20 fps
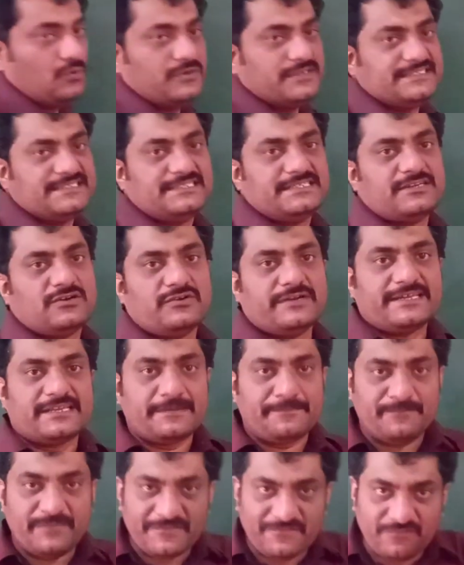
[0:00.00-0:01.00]
What is 0
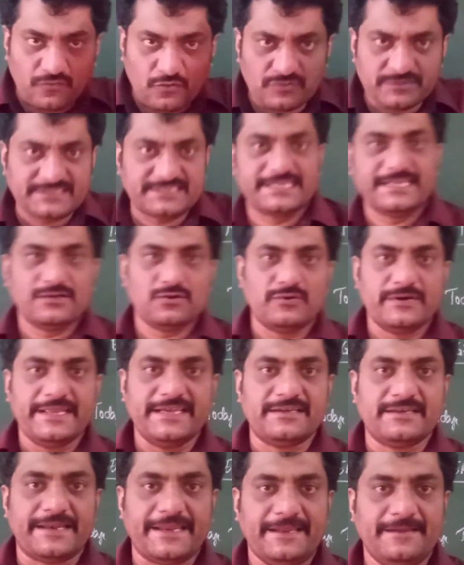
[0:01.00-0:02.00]
degree? Before 0
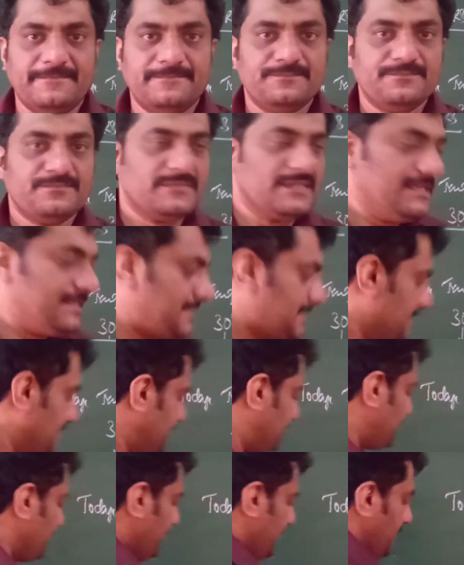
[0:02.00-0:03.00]
degree,
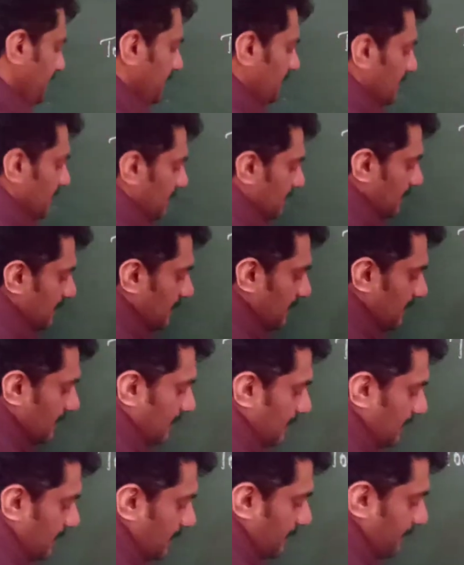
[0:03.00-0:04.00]
see,
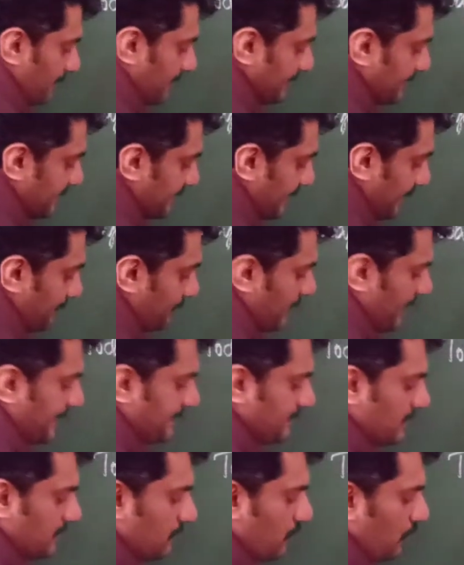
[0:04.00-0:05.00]
when the
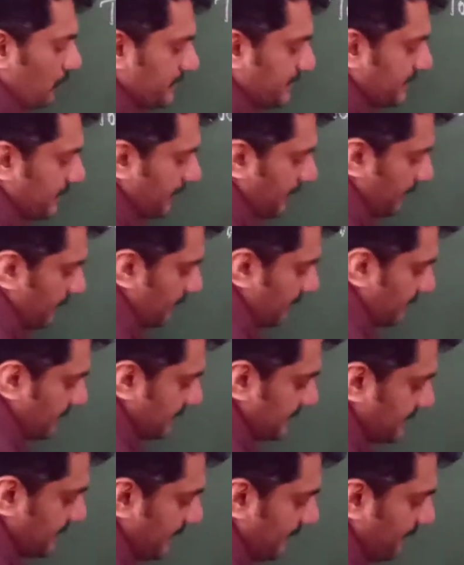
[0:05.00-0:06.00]
temperature goes
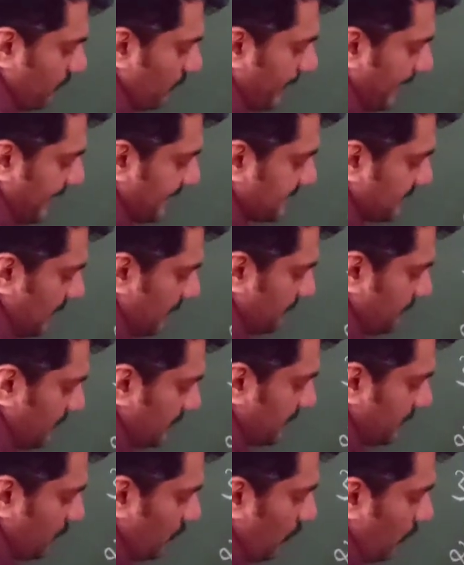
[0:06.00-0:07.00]
here, say for example
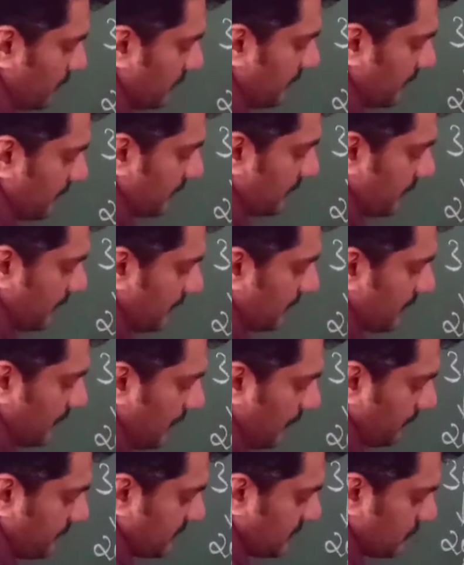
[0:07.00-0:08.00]
the water
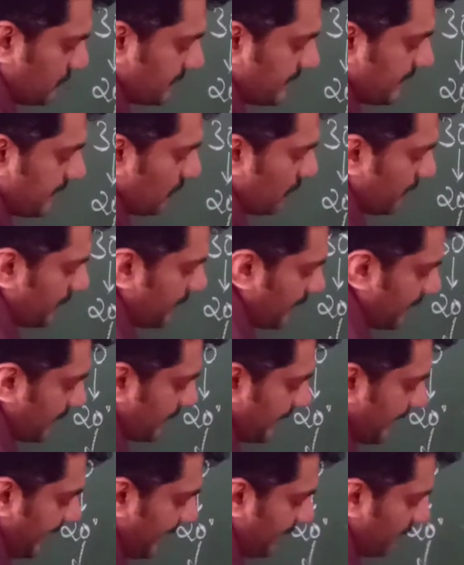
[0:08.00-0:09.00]
comes to 0
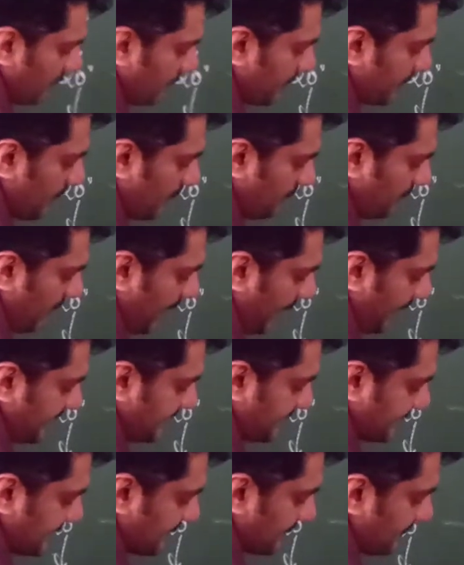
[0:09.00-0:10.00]
degree, it will become
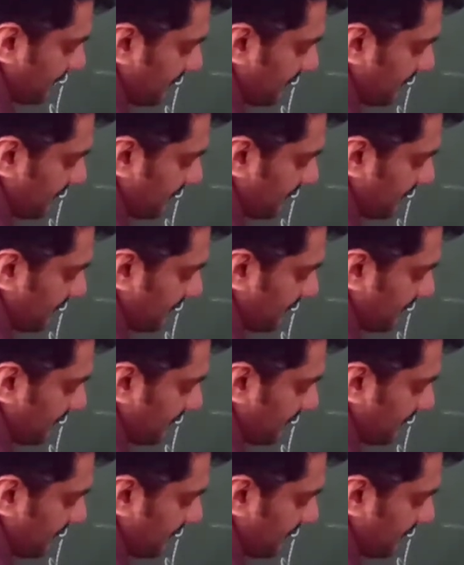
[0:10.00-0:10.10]
ice.